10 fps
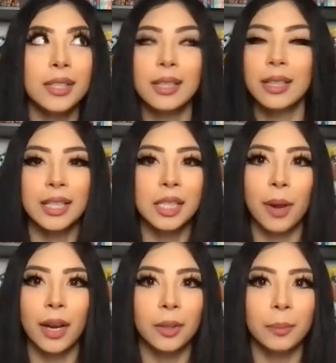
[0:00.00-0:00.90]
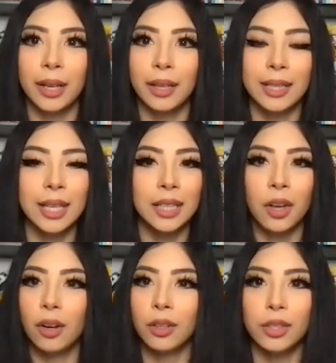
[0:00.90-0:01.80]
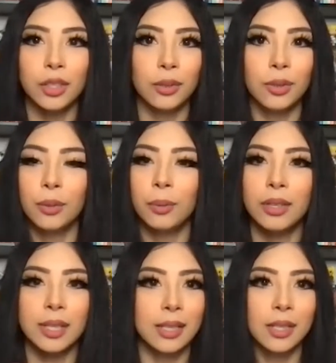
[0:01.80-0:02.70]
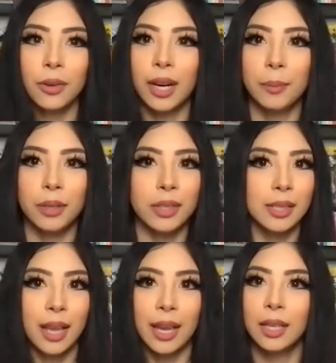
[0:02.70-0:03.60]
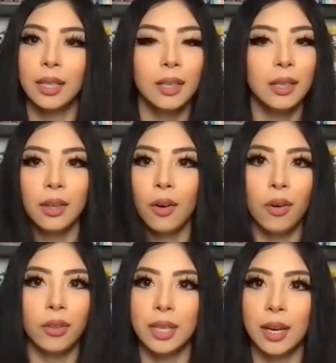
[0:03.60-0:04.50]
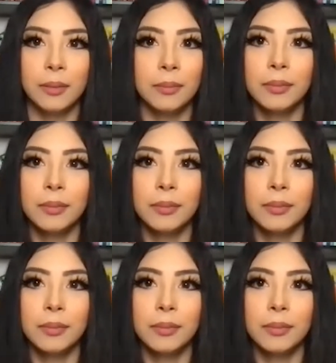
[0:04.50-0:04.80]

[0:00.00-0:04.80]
inspired by like TikTokers, YouTubers, Instagrammers, like all the time.